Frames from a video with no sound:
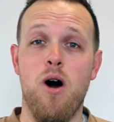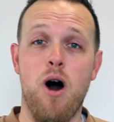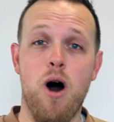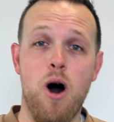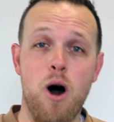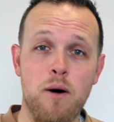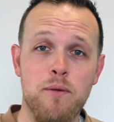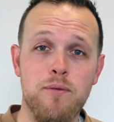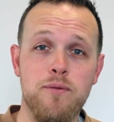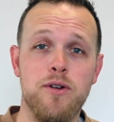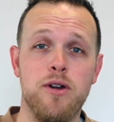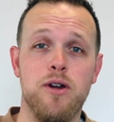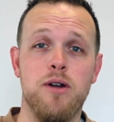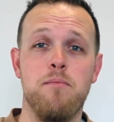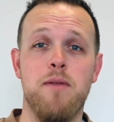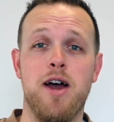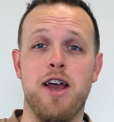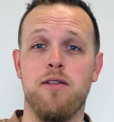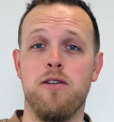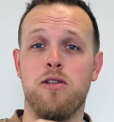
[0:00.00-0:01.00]
often
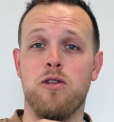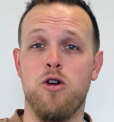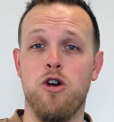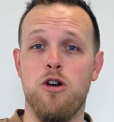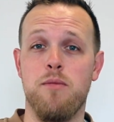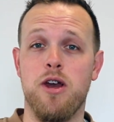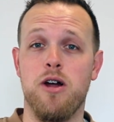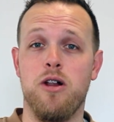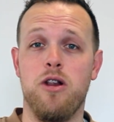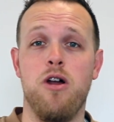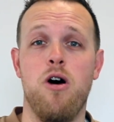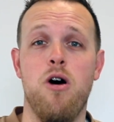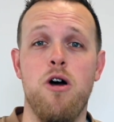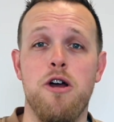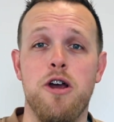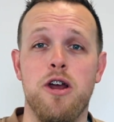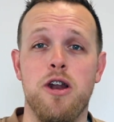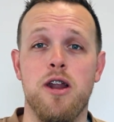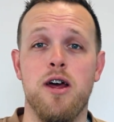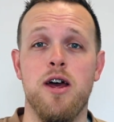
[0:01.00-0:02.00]
make the term of your
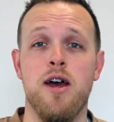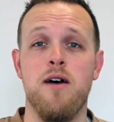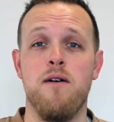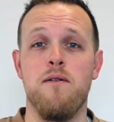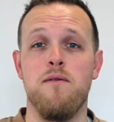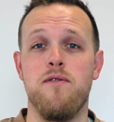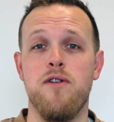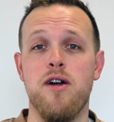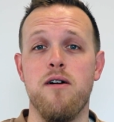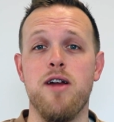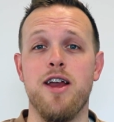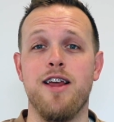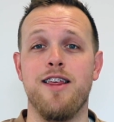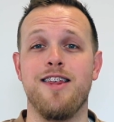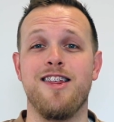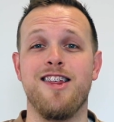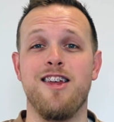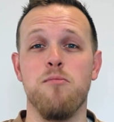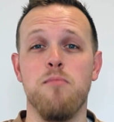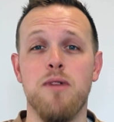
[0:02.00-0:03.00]
loan very
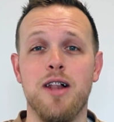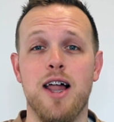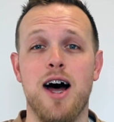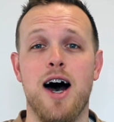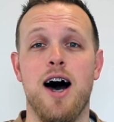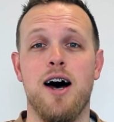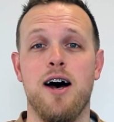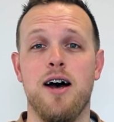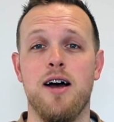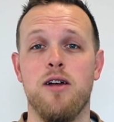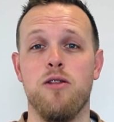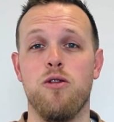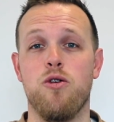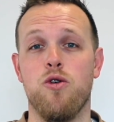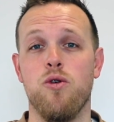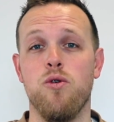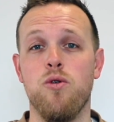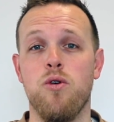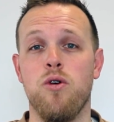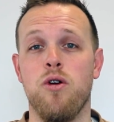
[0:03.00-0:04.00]
similar
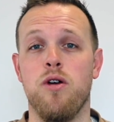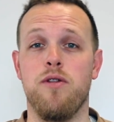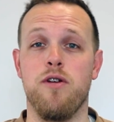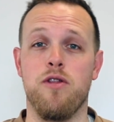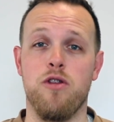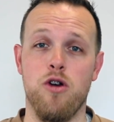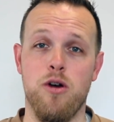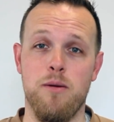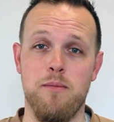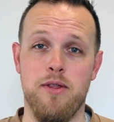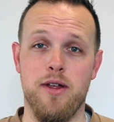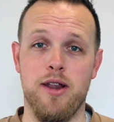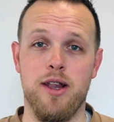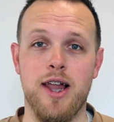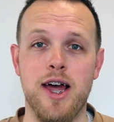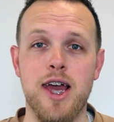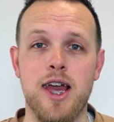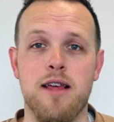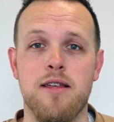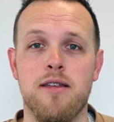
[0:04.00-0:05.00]
to the term of the
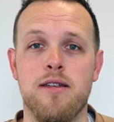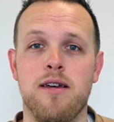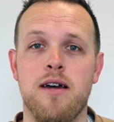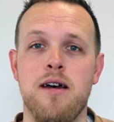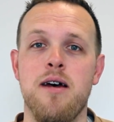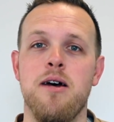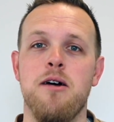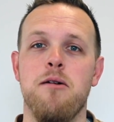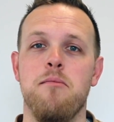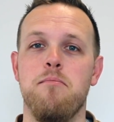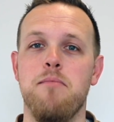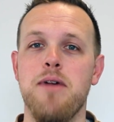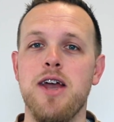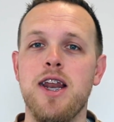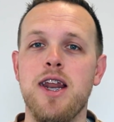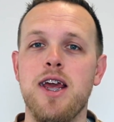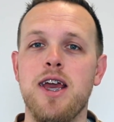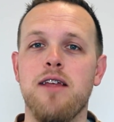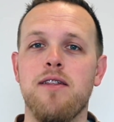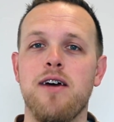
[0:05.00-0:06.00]
lease,
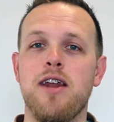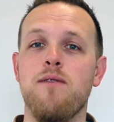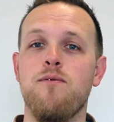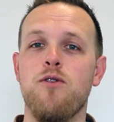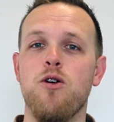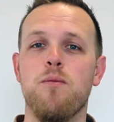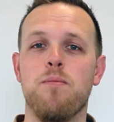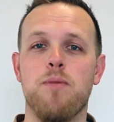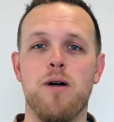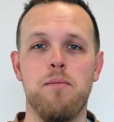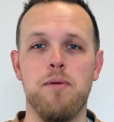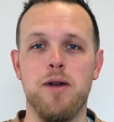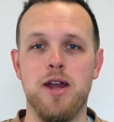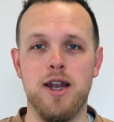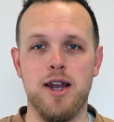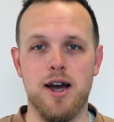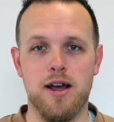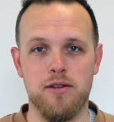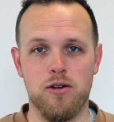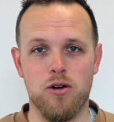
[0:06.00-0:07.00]
meaning that if your property
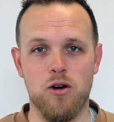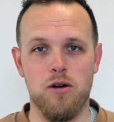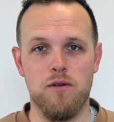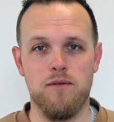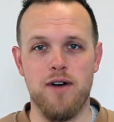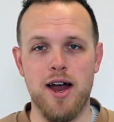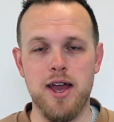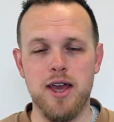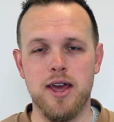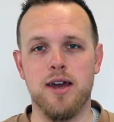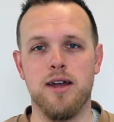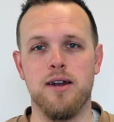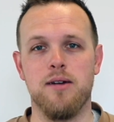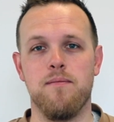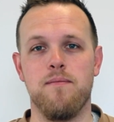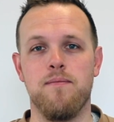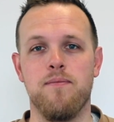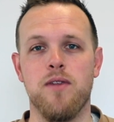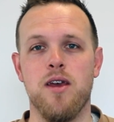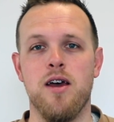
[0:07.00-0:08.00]
does go
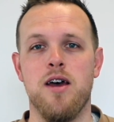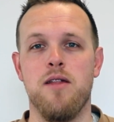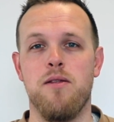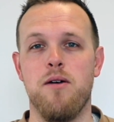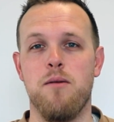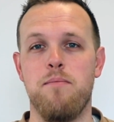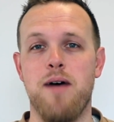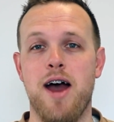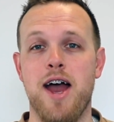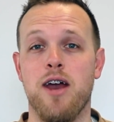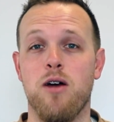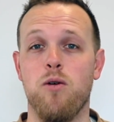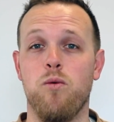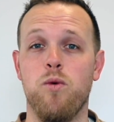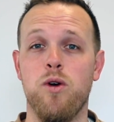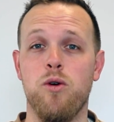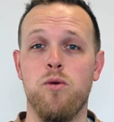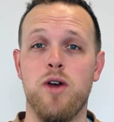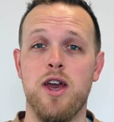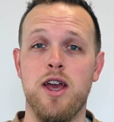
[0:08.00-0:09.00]
vacant, the bank
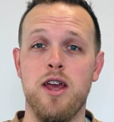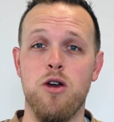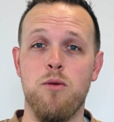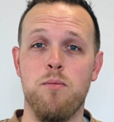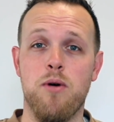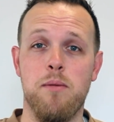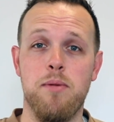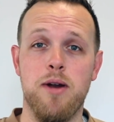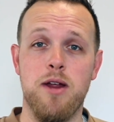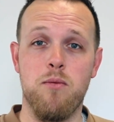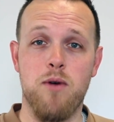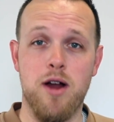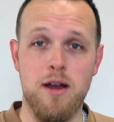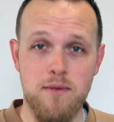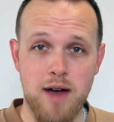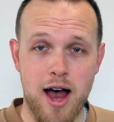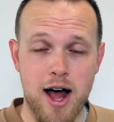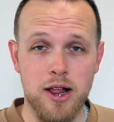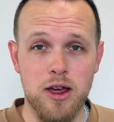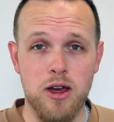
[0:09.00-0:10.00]
will get your property
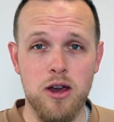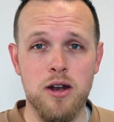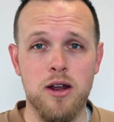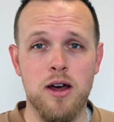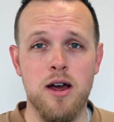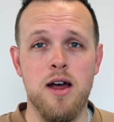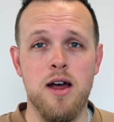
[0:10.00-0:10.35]
revalued.